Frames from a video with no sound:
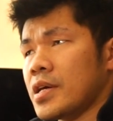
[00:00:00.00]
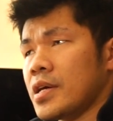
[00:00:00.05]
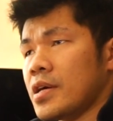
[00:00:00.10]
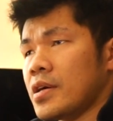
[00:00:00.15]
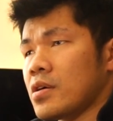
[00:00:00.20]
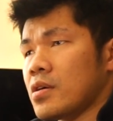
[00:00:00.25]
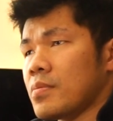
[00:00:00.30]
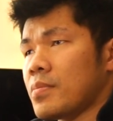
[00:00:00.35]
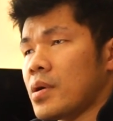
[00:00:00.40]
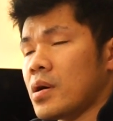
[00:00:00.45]

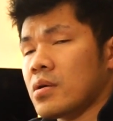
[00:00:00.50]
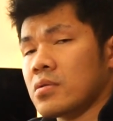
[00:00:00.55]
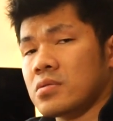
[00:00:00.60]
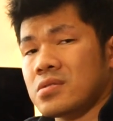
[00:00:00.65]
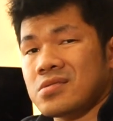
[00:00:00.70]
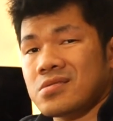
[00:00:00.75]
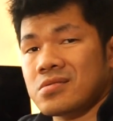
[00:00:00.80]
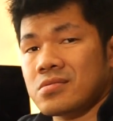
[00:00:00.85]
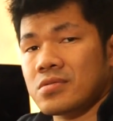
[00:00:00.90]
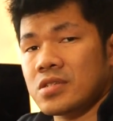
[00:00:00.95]
care about
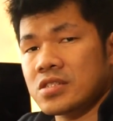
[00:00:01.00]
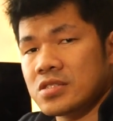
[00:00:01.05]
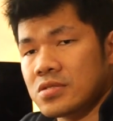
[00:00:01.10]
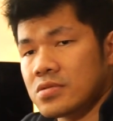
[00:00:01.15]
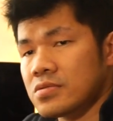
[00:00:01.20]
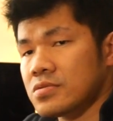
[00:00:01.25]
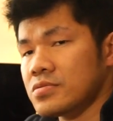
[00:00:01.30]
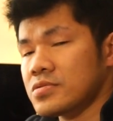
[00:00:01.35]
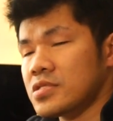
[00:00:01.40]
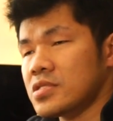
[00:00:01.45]
the
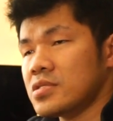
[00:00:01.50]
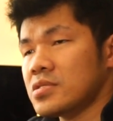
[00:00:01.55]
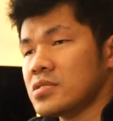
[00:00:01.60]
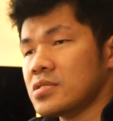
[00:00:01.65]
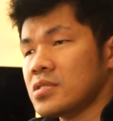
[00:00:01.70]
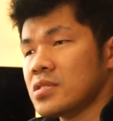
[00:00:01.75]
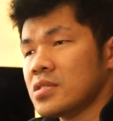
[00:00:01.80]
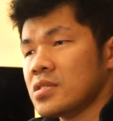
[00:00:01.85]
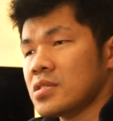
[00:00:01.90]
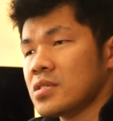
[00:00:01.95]
resolution,